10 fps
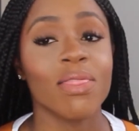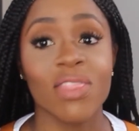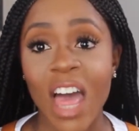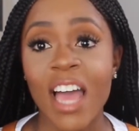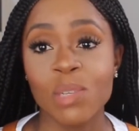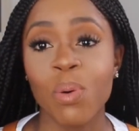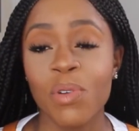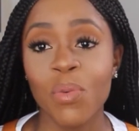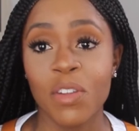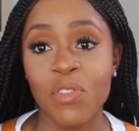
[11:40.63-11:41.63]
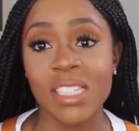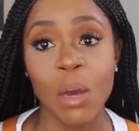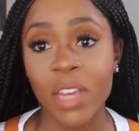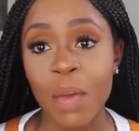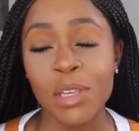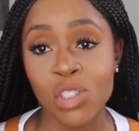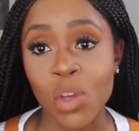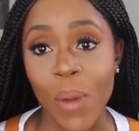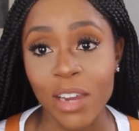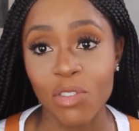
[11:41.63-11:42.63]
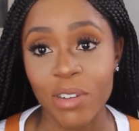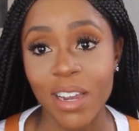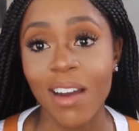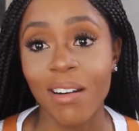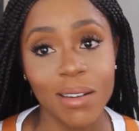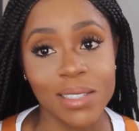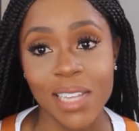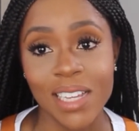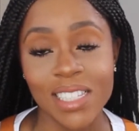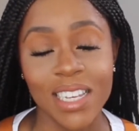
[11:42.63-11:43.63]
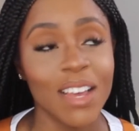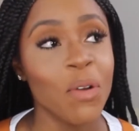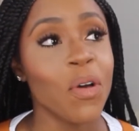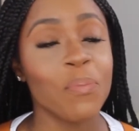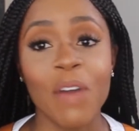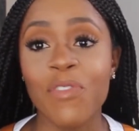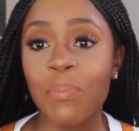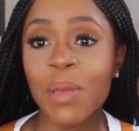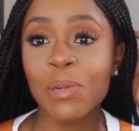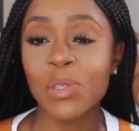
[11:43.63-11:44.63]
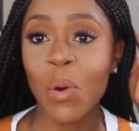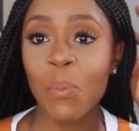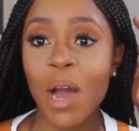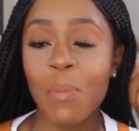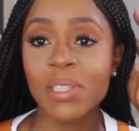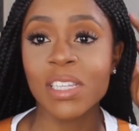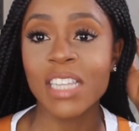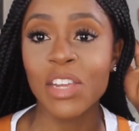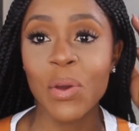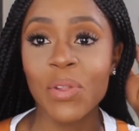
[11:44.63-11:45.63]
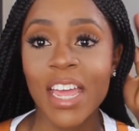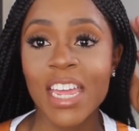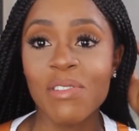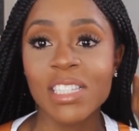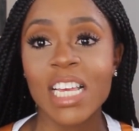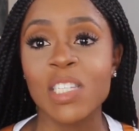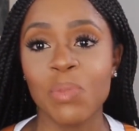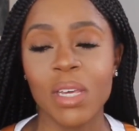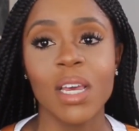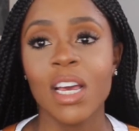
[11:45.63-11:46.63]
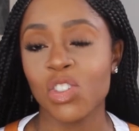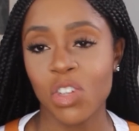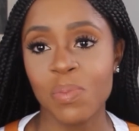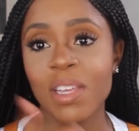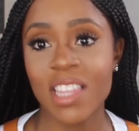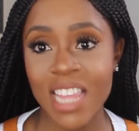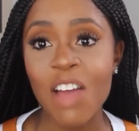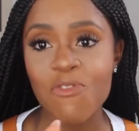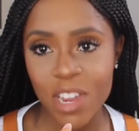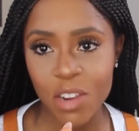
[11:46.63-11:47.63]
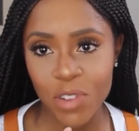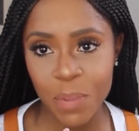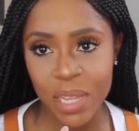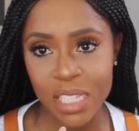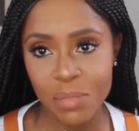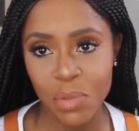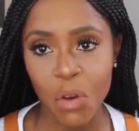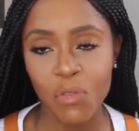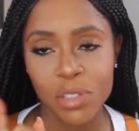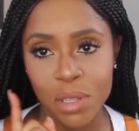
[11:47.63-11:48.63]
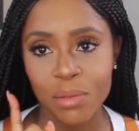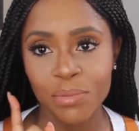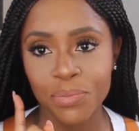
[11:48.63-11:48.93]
that is probably one of the things that will get me so angry i can't stand it but i think people do it on purpose because they know that it irritates me trust me that really really pisses me off so